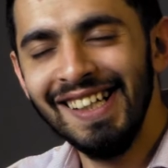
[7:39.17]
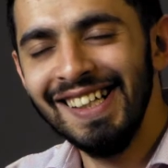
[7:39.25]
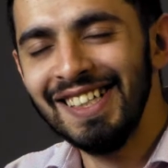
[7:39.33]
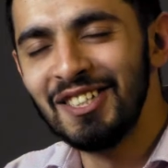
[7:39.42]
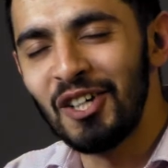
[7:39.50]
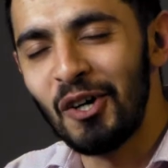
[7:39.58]

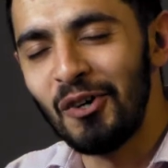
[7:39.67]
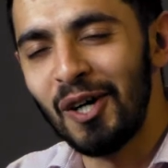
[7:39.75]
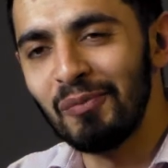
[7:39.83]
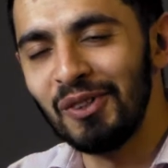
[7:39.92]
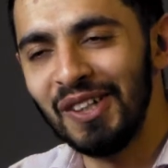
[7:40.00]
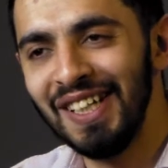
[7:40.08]

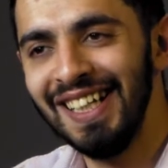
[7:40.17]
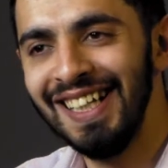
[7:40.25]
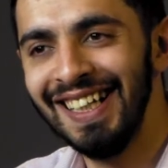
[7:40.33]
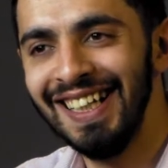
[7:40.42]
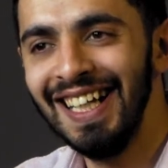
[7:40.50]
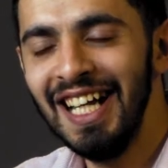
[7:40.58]
So
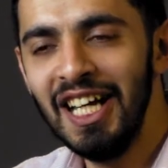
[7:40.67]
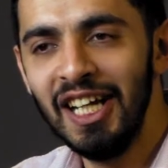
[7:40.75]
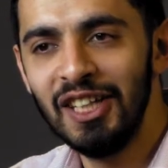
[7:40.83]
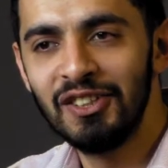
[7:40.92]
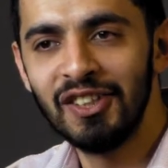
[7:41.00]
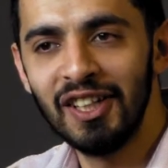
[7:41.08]

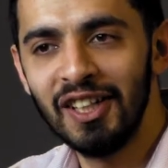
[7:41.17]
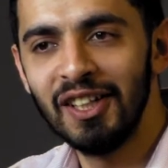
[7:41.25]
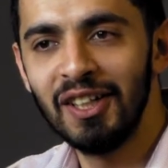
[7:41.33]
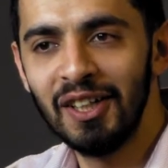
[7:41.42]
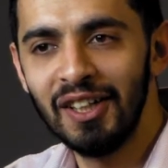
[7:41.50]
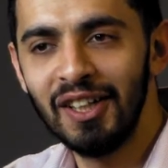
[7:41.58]
he's,
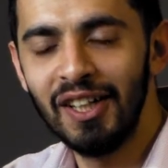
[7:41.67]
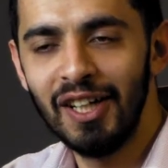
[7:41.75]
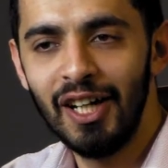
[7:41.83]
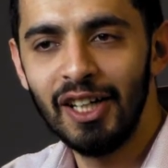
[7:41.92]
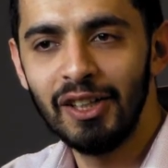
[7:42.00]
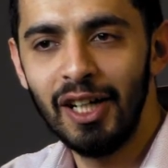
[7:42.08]

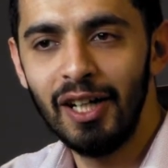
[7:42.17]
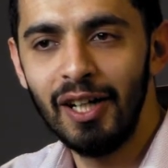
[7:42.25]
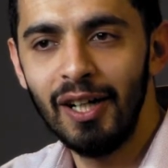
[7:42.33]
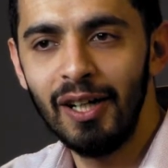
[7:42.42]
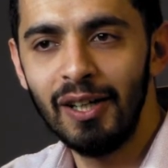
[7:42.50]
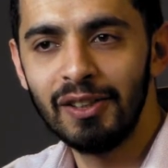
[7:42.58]

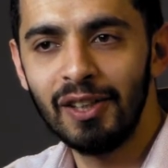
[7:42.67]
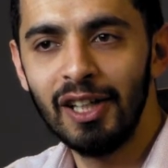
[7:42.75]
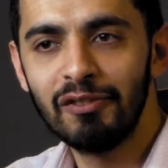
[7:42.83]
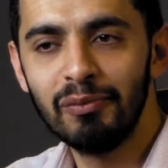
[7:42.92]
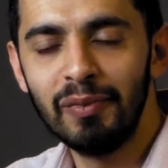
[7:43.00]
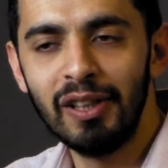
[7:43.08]
aside
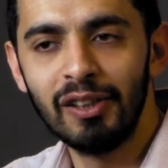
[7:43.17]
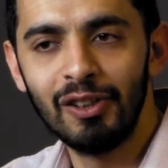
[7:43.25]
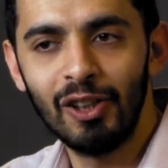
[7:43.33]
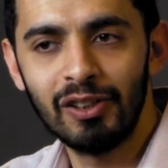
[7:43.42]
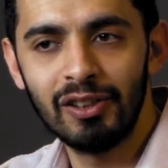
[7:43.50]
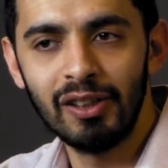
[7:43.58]
from being a
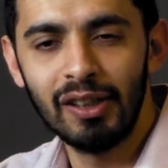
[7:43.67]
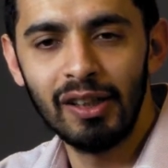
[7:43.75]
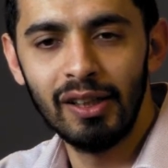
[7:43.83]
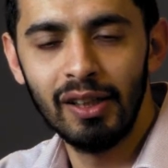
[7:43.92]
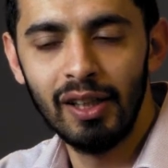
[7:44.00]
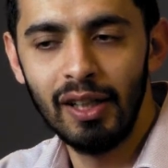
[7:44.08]

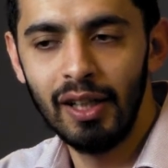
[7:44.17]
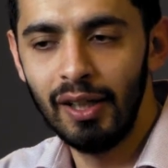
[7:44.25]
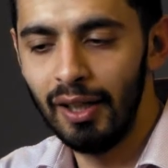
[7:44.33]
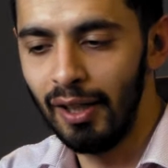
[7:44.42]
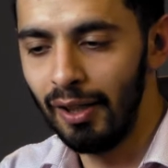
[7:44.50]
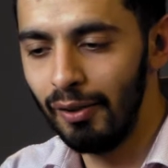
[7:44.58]

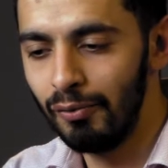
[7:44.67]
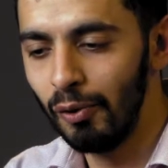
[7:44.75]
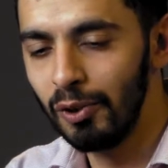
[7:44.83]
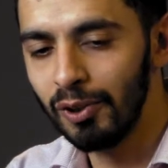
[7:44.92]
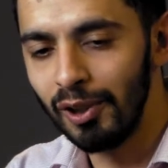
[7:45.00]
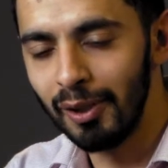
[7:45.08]
doctor
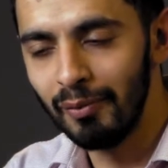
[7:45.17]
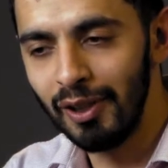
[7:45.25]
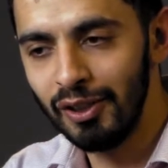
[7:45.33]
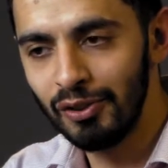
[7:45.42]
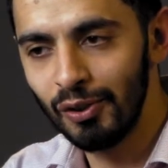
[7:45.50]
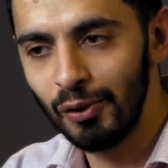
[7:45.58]
full-time,
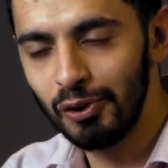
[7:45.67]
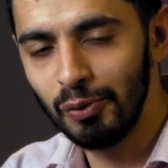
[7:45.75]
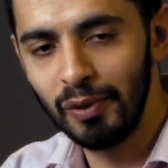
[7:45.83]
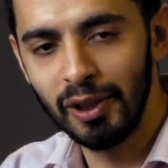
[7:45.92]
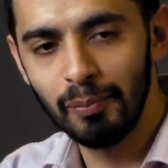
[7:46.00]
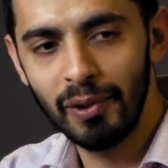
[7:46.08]
he's also
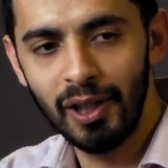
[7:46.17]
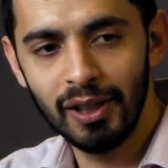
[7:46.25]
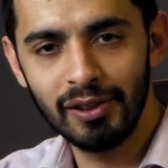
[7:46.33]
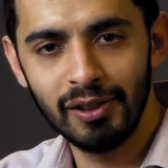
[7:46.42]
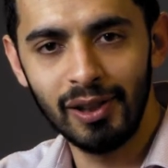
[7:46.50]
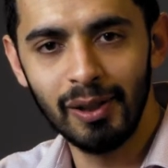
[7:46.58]
been a
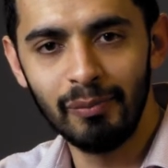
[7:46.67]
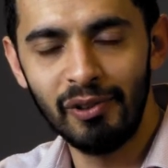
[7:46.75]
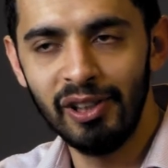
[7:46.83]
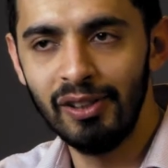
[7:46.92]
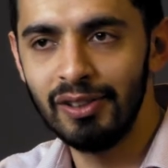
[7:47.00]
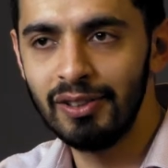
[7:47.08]
part-time
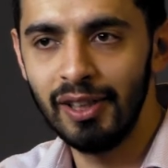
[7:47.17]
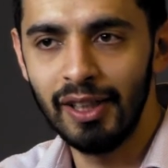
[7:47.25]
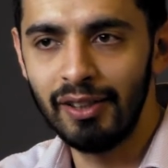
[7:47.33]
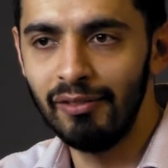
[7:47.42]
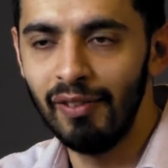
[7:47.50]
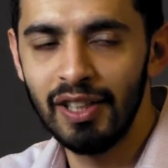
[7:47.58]
real estate
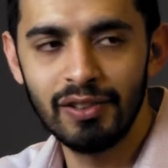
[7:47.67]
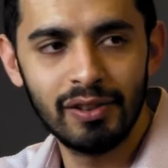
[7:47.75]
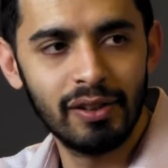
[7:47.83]
investor,